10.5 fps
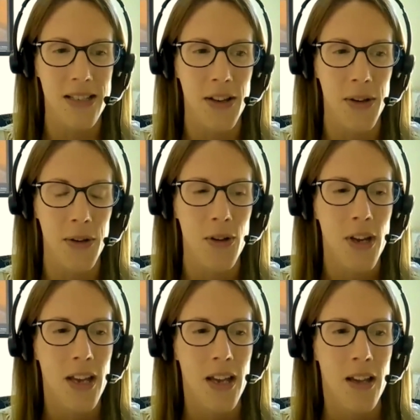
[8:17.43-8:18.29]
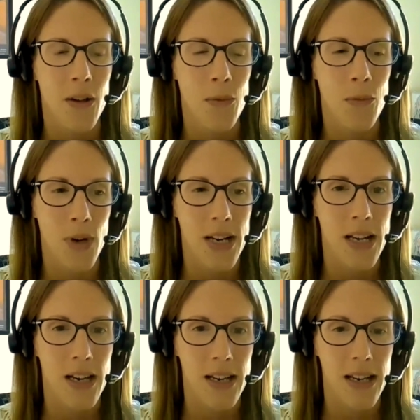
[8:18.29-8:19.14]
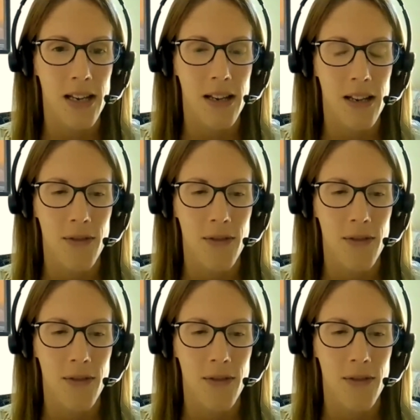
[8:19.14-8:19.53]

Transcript: So when I